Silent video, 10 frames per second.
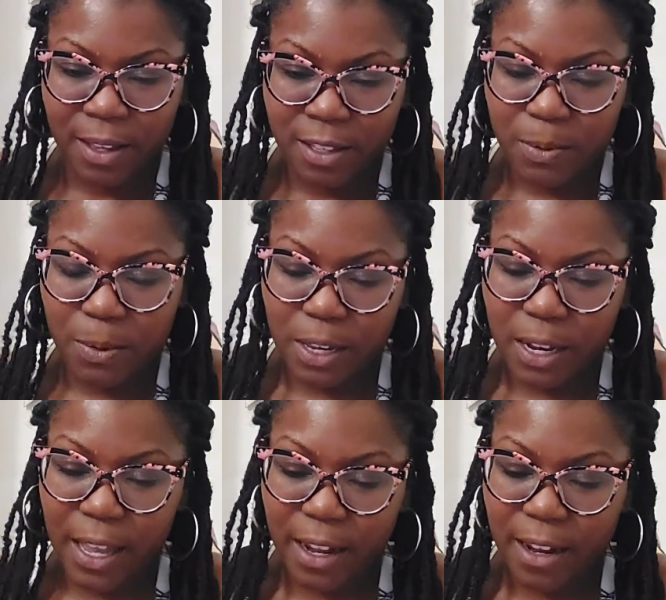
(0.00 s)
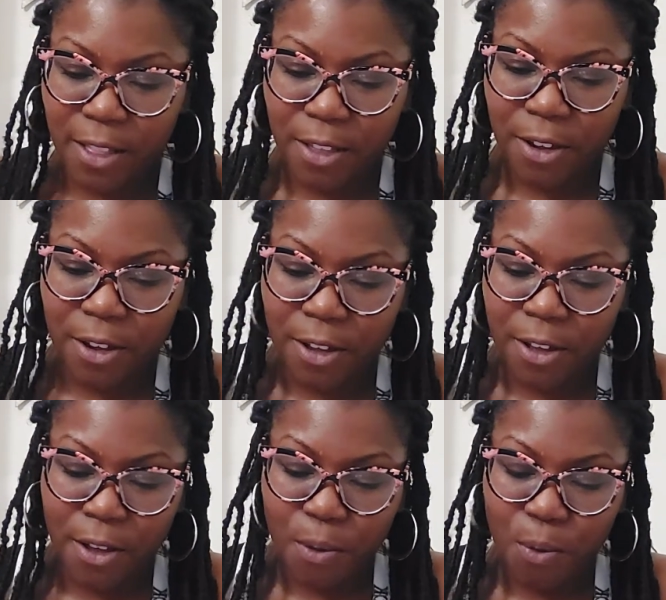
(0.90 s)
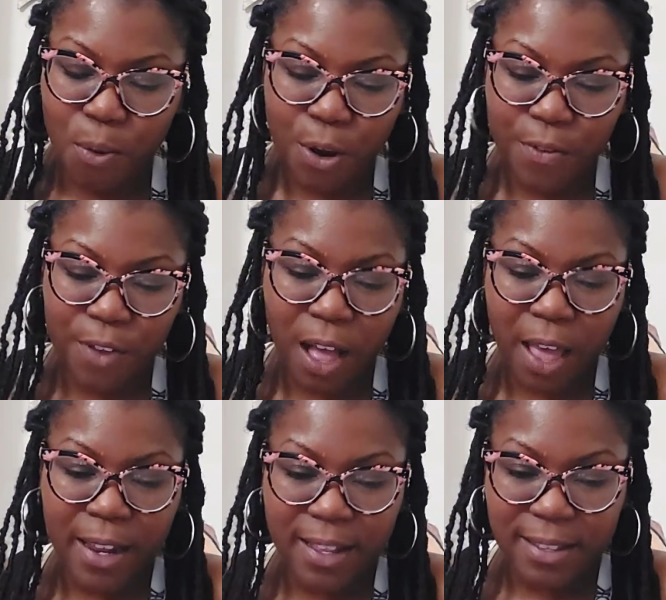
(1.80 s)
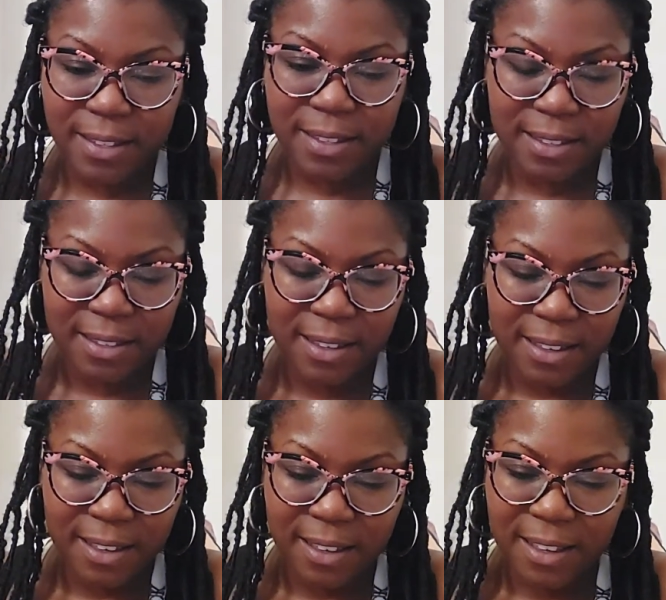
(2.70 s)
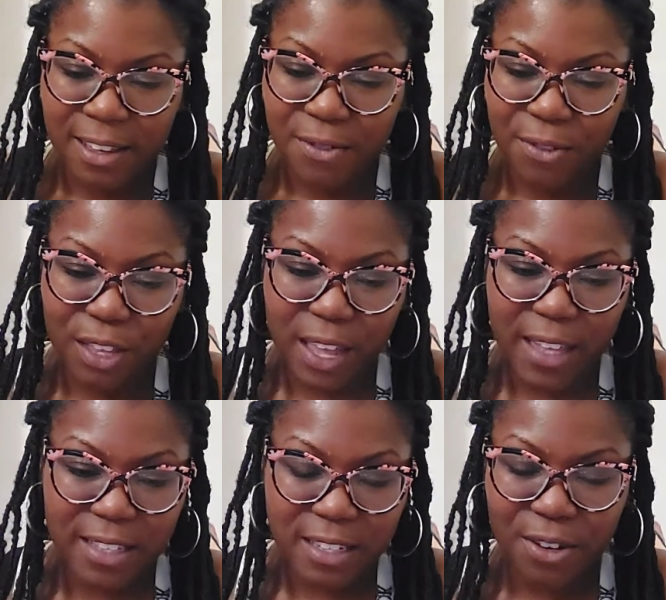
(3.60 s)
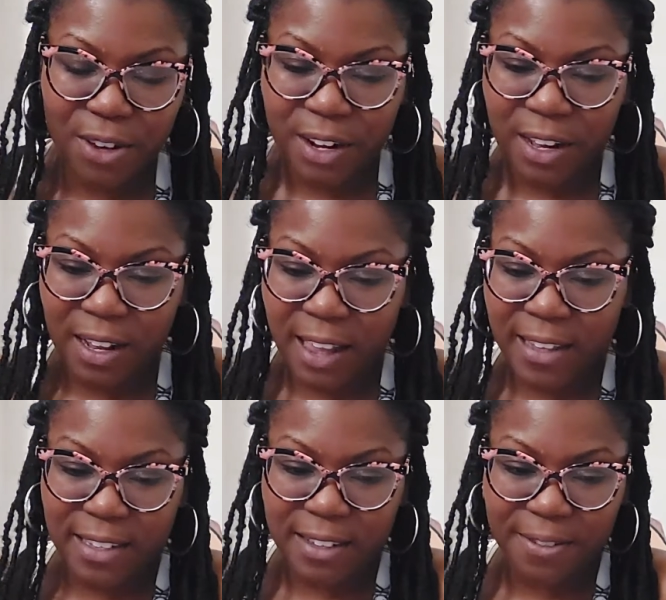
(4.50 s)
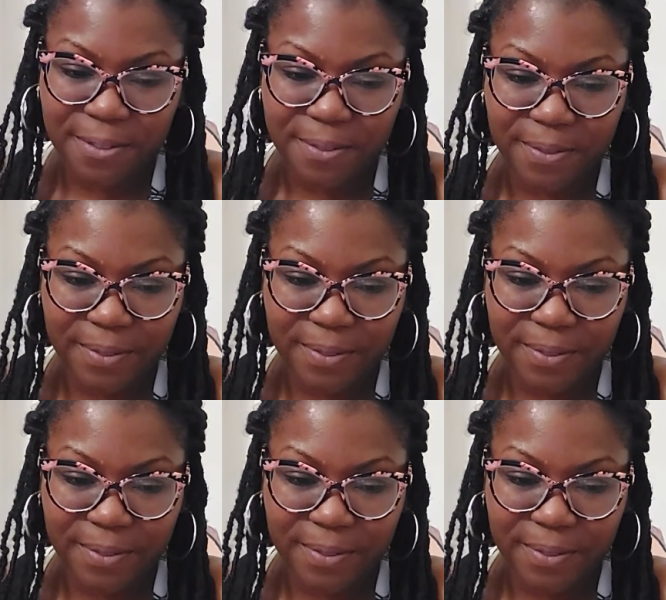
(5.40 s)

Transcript: Spirit, can I get another word of guidance for the Cancerian Collective?